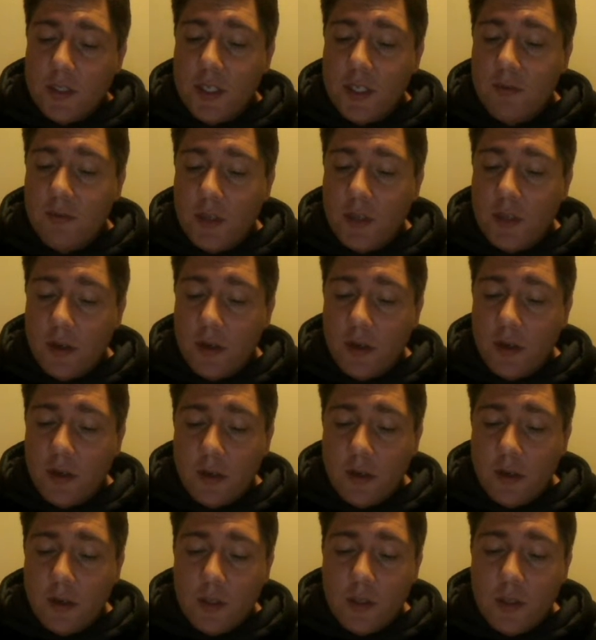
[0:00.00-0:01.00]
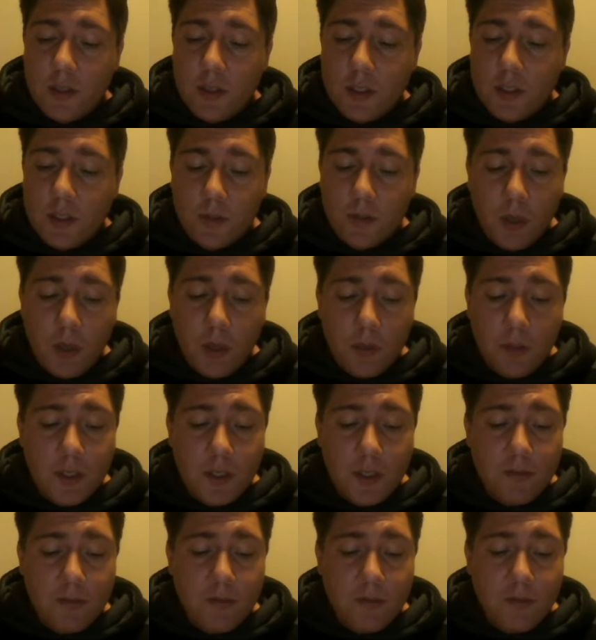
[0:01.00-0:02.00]
DVR,
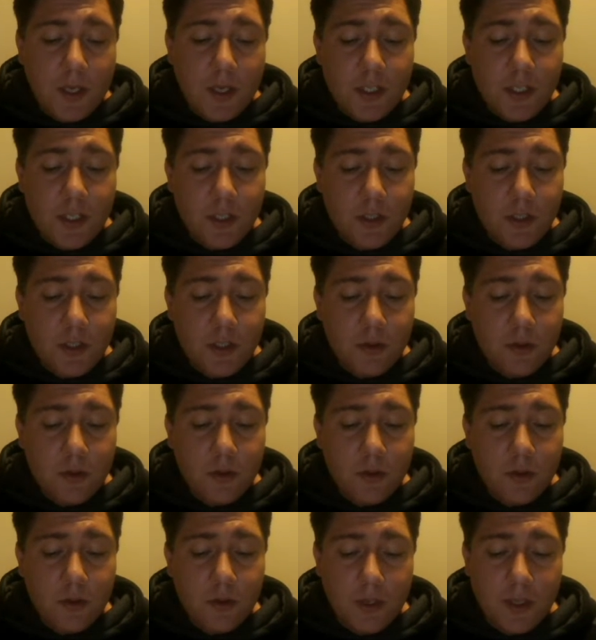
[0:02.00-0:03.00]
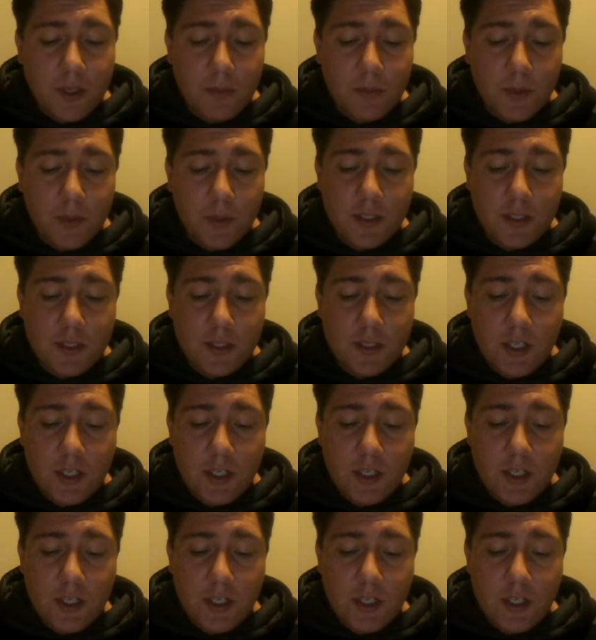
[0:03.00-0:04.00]
Department of Vocational
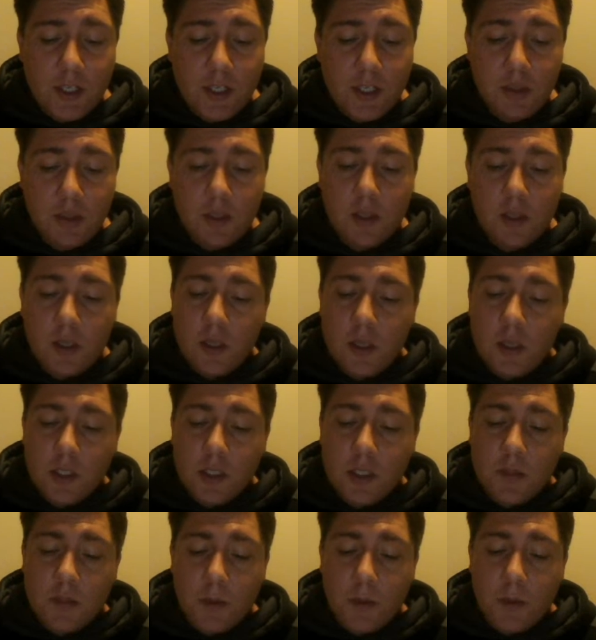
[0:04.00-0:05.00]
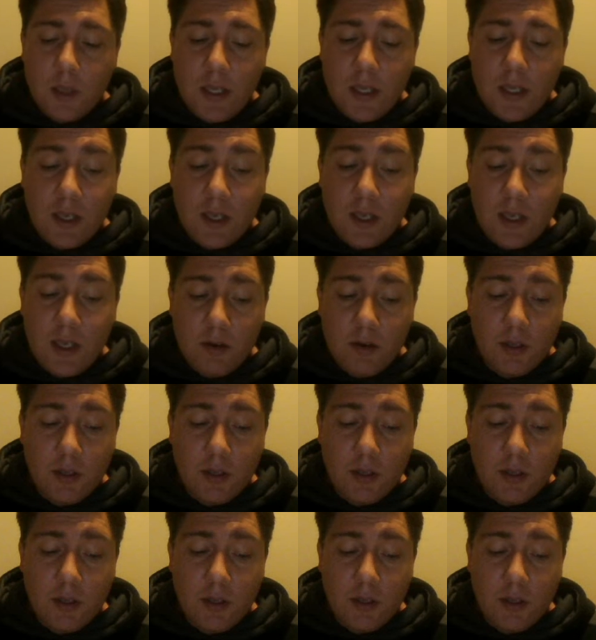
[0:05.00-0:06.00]
Rehabilitation, Spokane
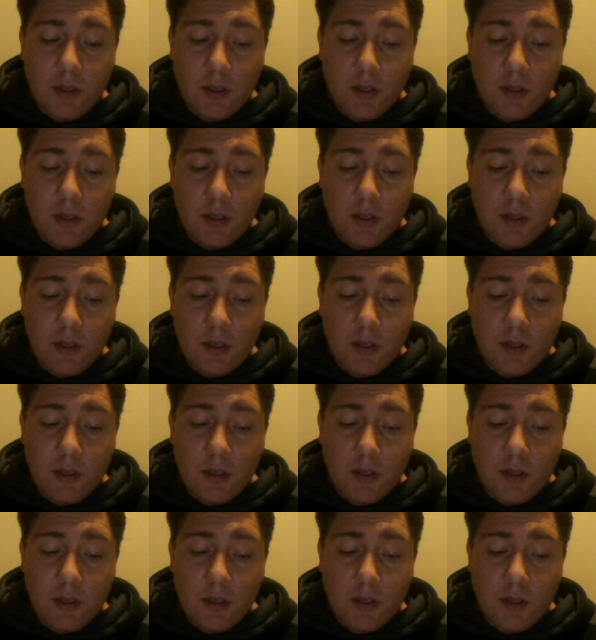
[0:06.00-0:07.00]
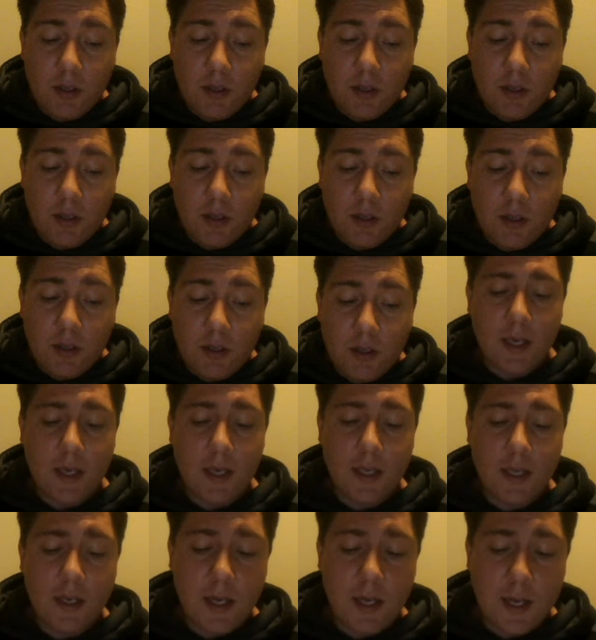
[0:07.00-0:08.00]
County Mental Health Programs,
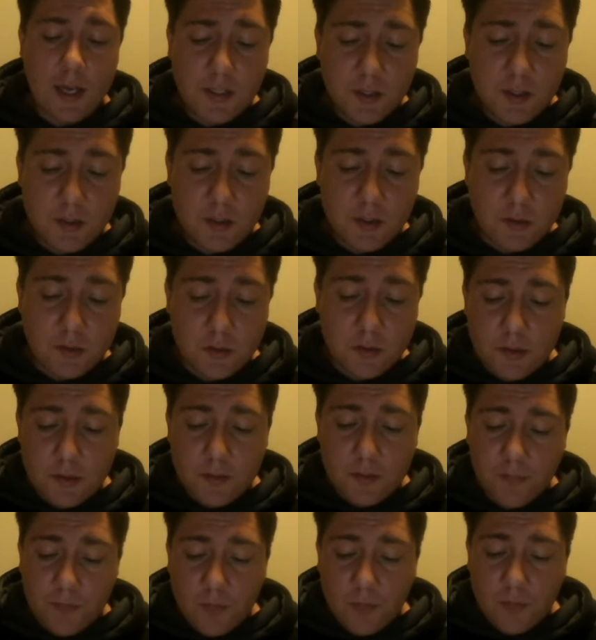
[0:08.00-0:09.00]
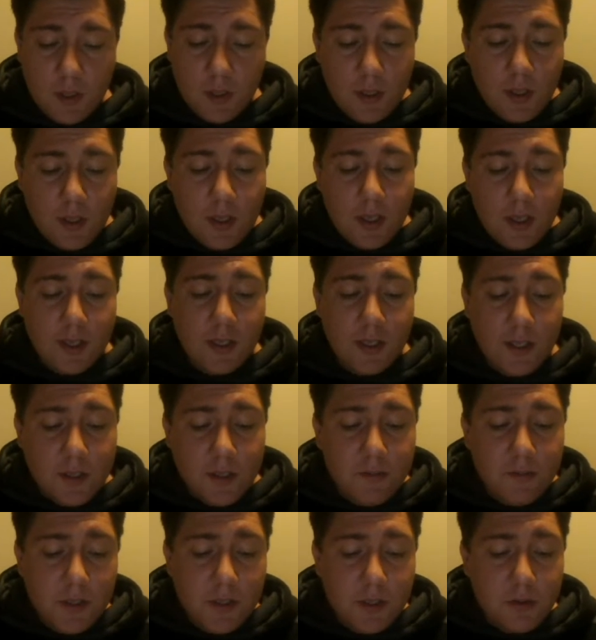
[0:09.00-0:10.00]
and high schools, and
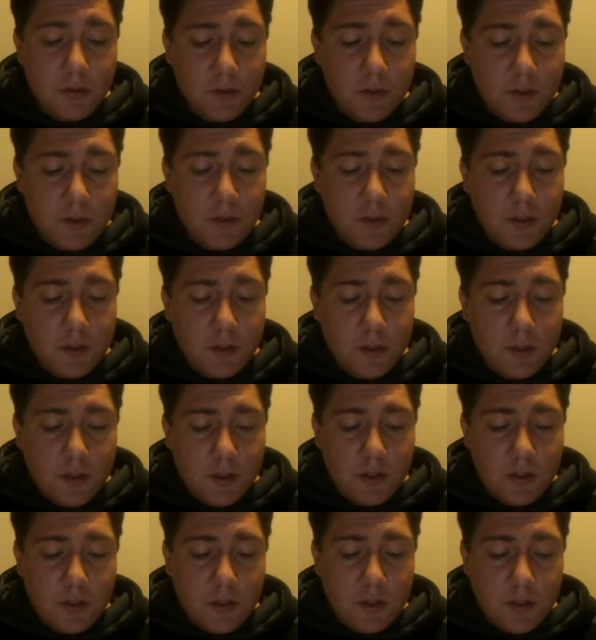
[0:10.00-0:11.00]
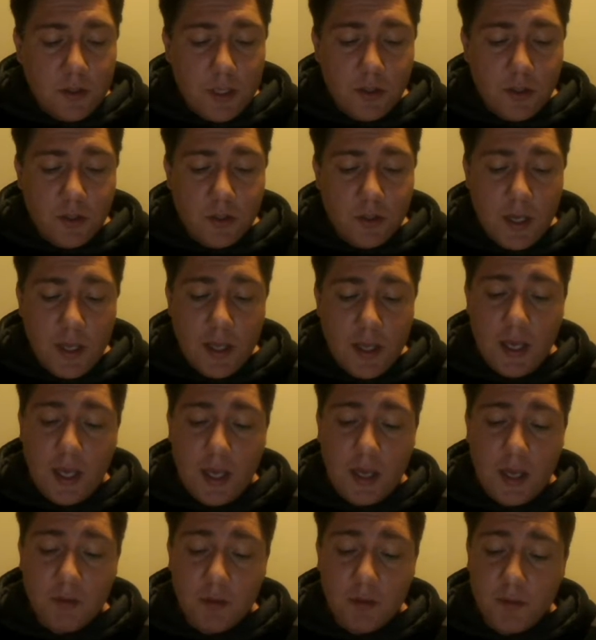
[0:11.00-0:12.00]
individuals that do not
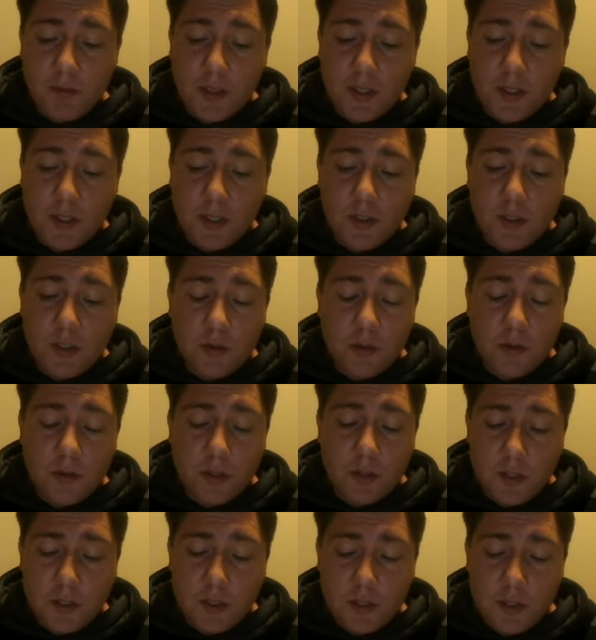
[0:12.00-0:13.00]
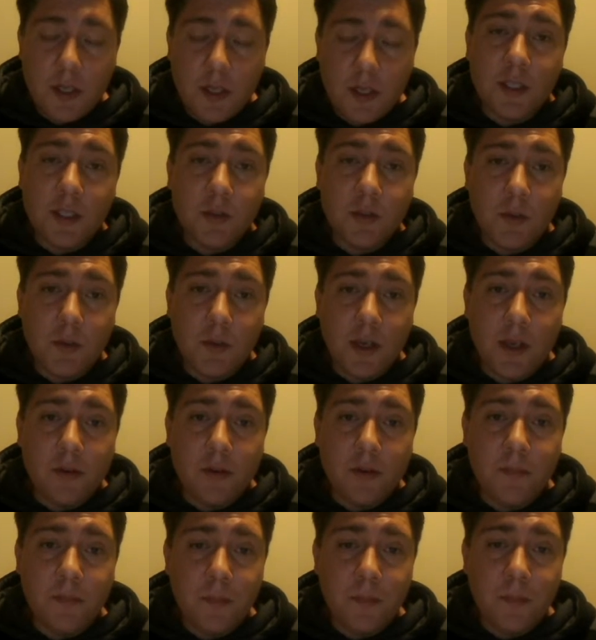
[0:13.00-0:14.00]
have a funding source as
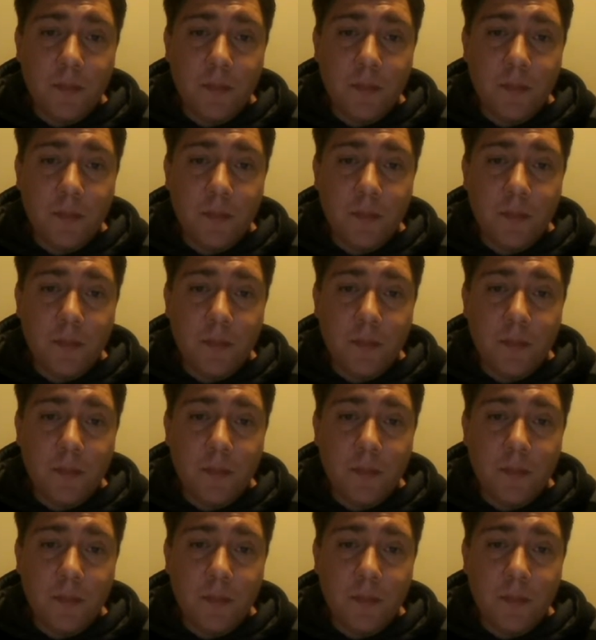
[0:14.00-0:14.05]
well.